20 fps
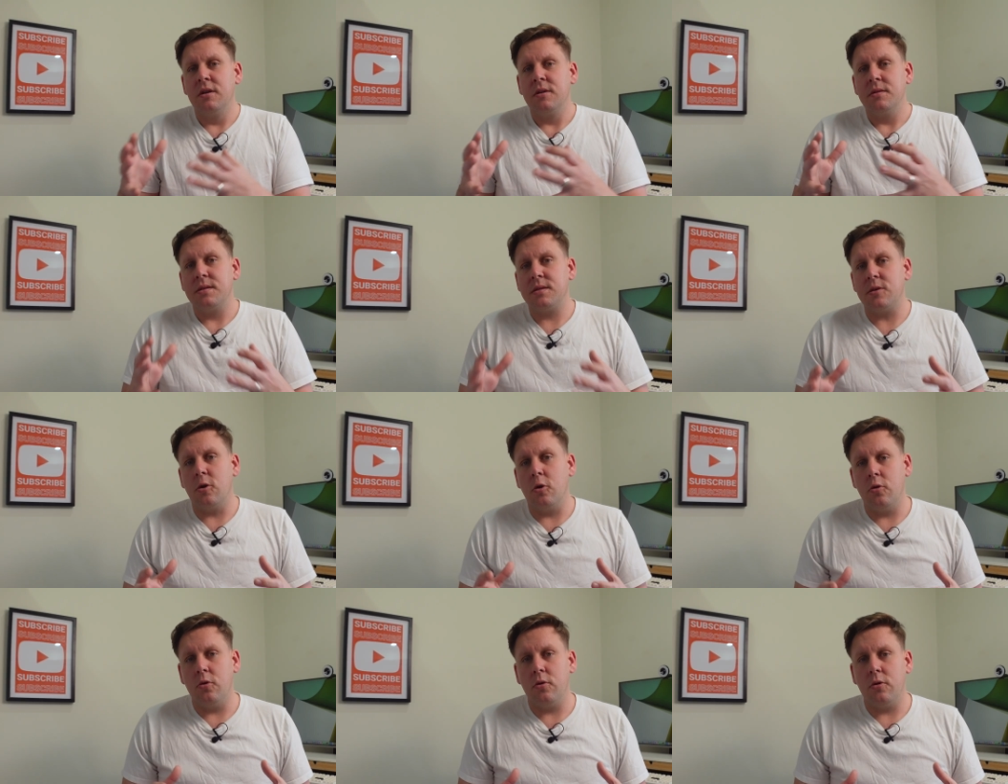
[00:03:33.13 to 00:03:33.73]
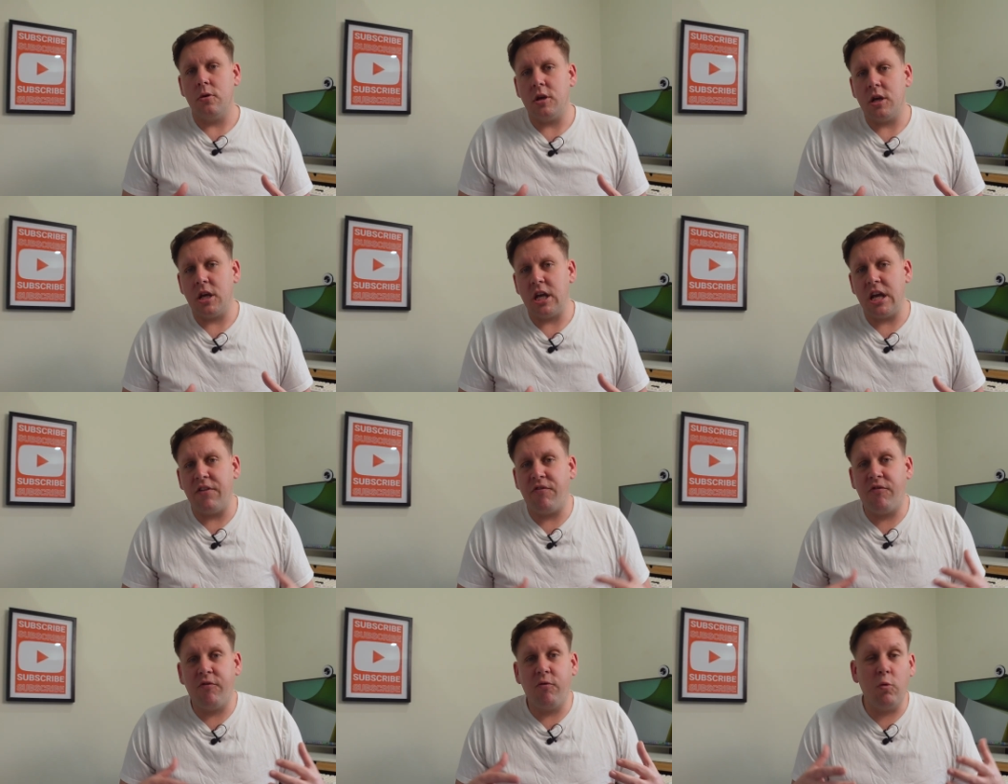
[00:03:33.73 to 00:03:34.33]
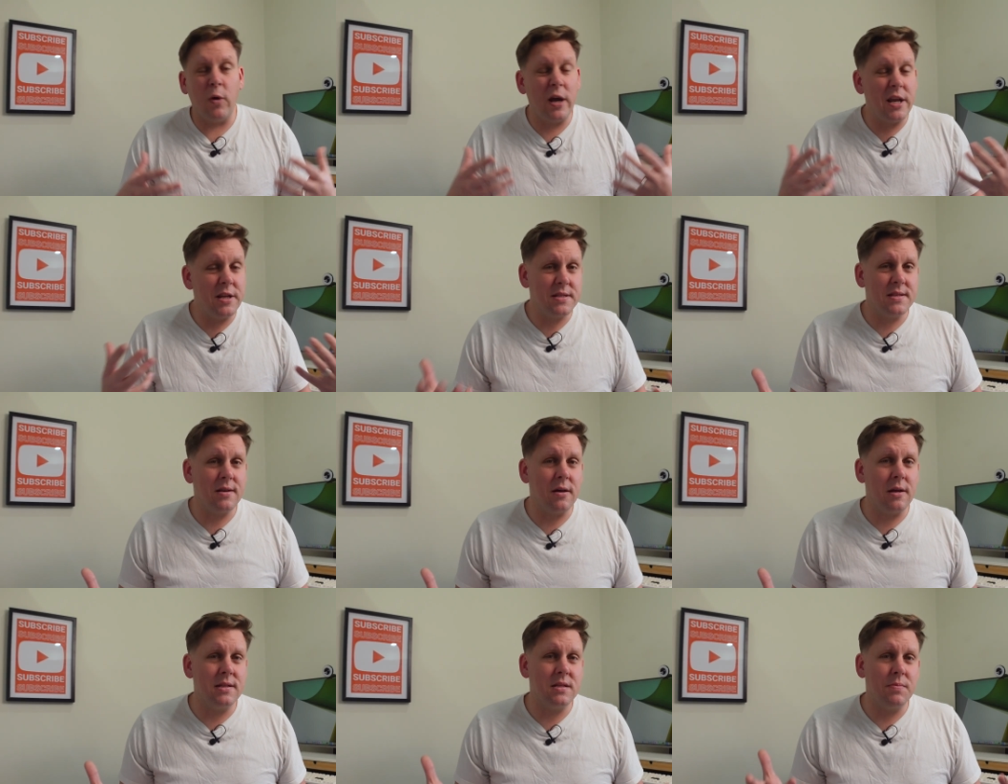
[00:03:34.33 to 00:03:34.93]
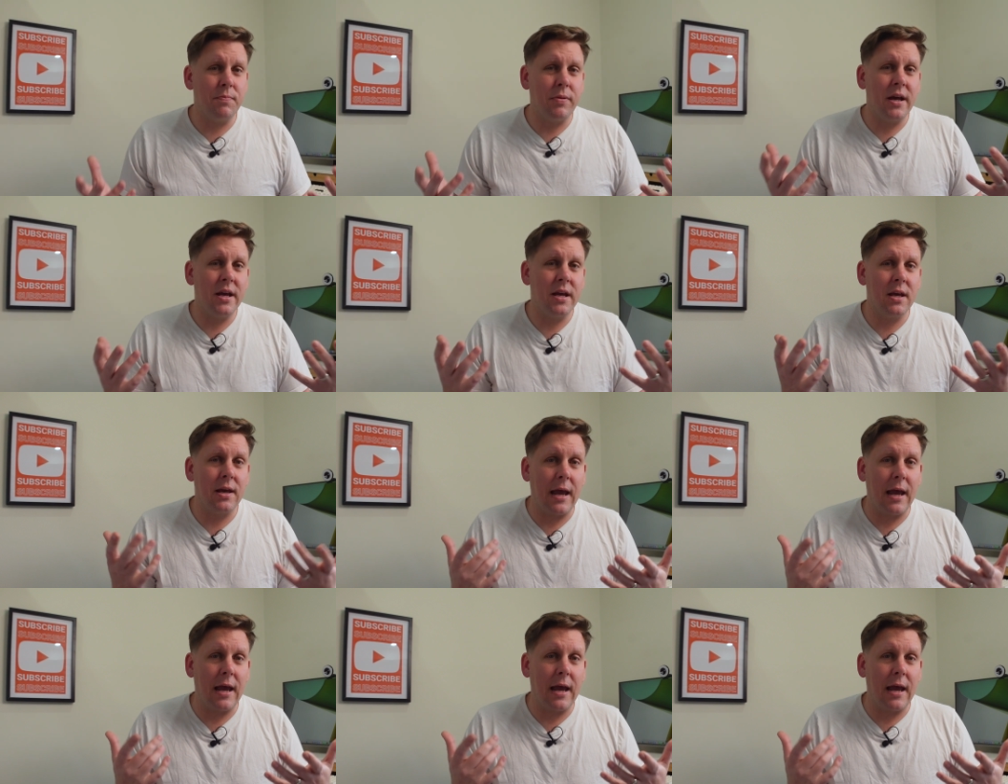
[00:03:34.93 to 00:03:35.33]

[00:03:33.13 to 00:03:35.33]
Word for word: So if we decided to play a